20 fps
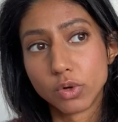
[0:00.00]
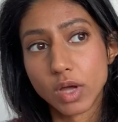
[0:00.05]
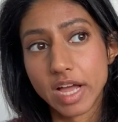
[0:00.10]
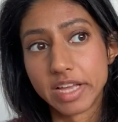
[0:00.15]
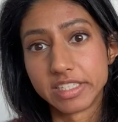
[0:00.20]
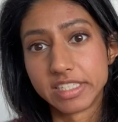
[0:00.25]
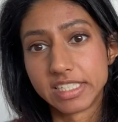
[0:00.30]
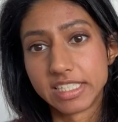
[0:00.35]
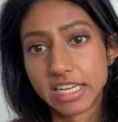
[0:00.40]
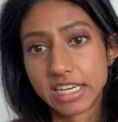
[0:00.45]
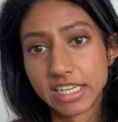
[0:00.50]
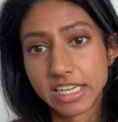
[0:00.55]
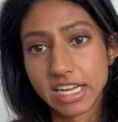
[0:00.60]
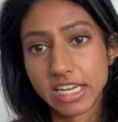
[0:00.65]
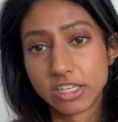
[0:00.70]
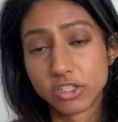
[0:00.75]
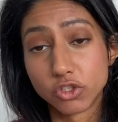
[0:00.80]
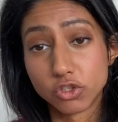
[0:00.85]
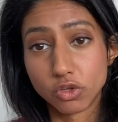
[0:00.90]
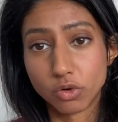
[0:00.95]
has
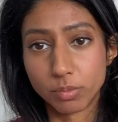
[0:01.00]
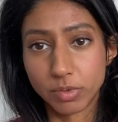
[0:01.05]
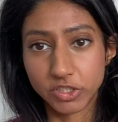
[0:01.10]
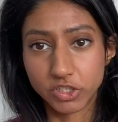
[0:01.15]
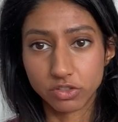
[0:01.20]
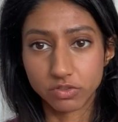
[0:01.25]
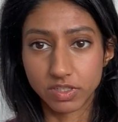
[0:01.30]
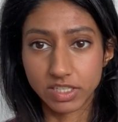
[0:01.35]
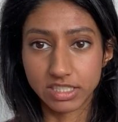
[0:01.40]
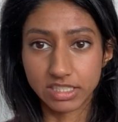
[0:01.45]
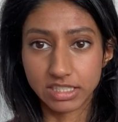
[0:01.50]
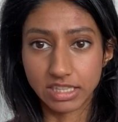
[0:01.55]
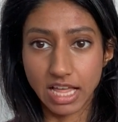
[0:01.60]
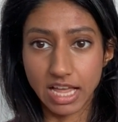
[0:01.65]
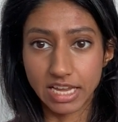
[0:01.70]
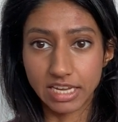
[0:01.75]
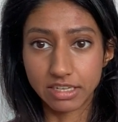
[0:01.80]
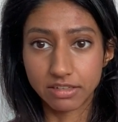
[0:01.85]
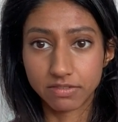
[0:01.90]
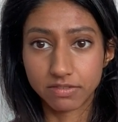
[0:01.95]
dedicated so much of his
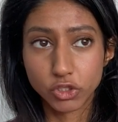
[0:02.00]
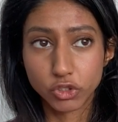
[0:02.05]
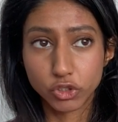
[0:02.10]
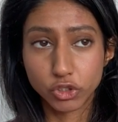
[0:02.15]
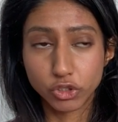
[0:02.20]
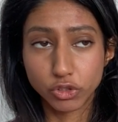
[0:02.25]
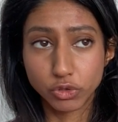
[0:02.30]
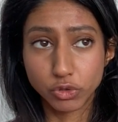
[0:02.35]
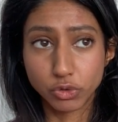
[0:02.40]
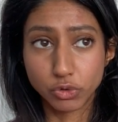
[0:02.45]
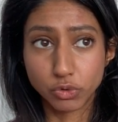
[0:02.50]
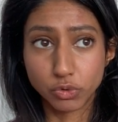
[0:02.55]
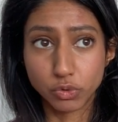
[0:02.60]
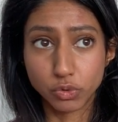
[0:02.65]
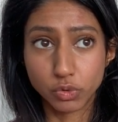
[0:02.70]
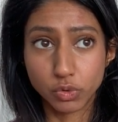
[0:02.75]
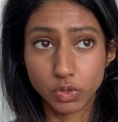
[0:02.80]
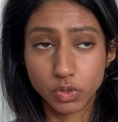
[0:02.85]
life to